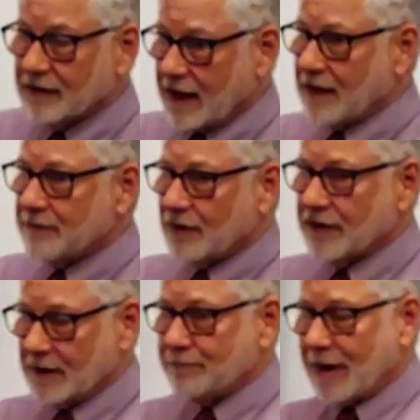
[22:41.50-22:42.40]

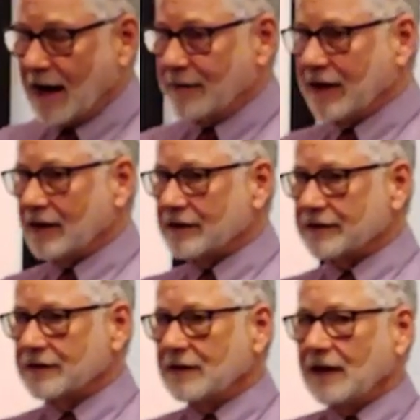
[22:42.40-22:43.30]
Cambodia
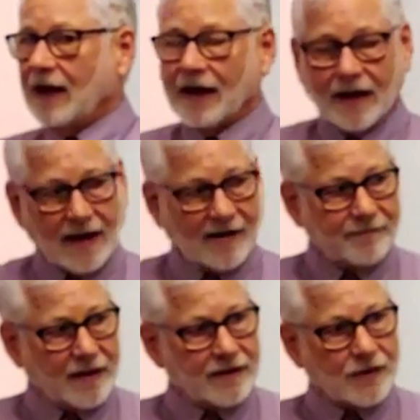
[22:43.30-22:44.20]
bombings, and I
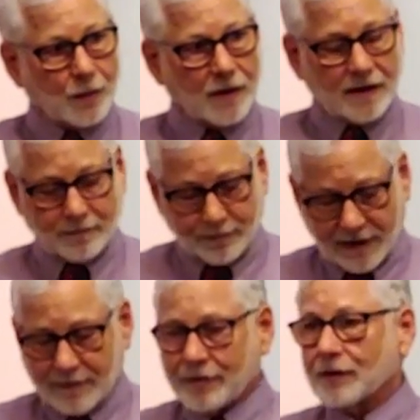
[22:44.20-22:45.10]
have been the one
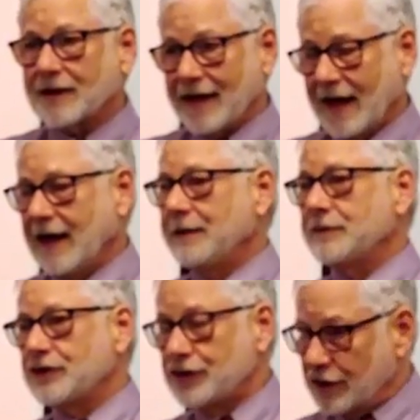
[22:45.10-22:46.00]
people
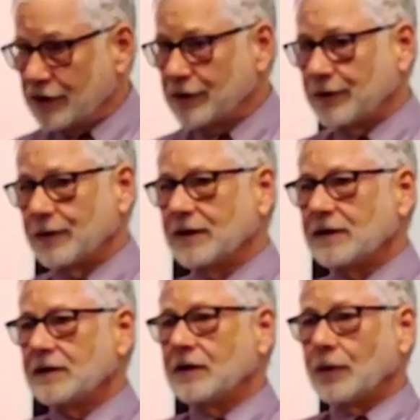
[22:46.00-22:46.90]
came
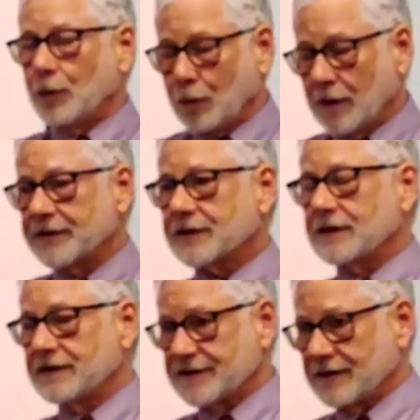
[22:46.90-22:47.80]
to with
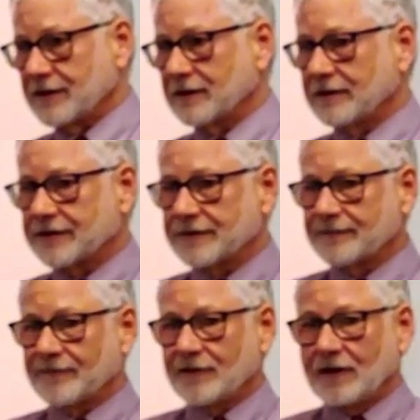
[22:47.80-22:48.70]
concerns.
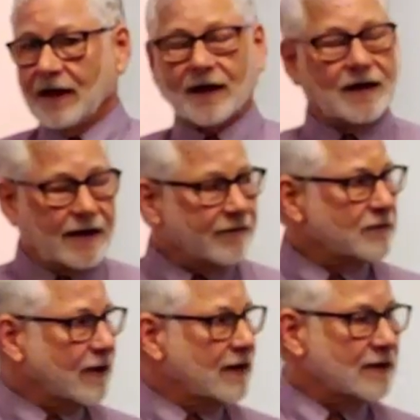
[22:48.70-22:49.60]
And I
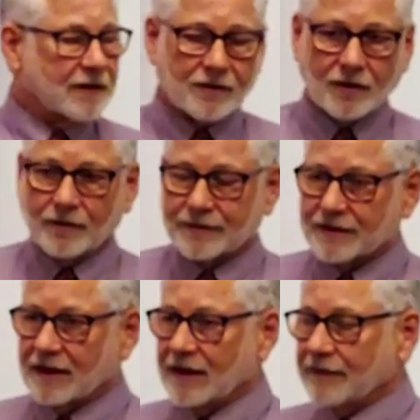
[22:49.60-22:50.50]
never raided their
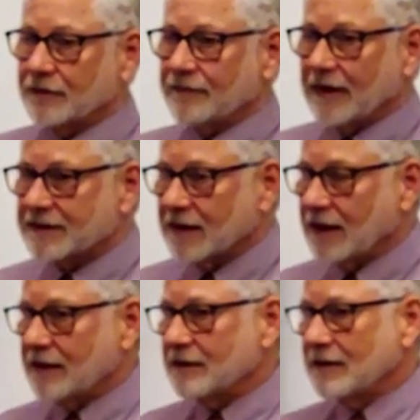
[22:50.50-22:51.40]
homes and I never
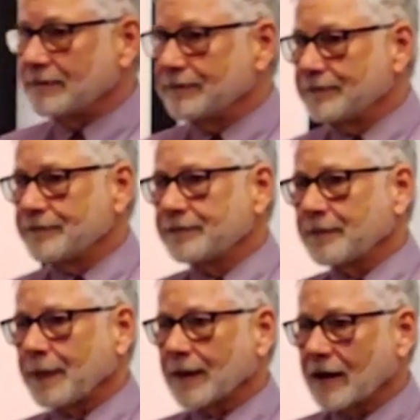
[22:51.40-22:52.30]
investigated them.
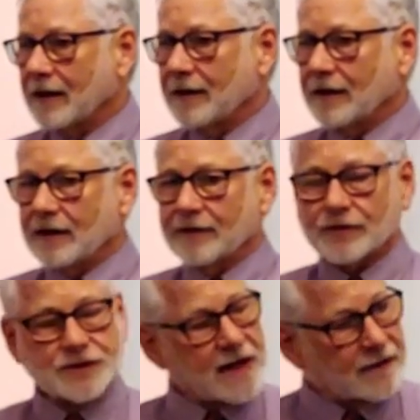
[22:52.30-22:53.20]
Okay, I
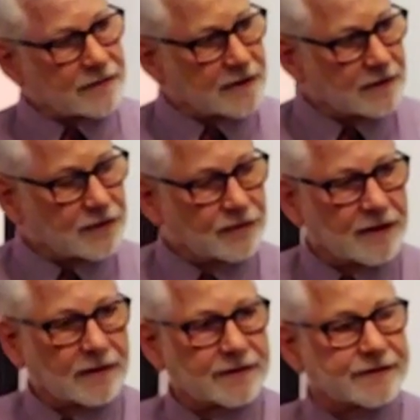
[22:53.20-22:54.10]
never shattered their
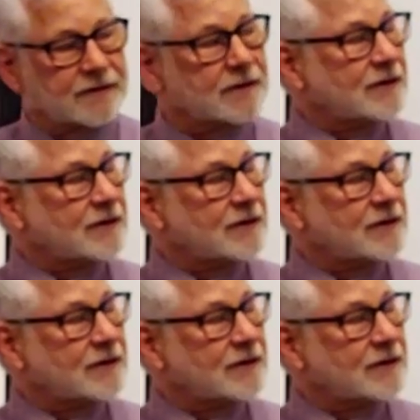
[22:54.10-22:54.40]
careers.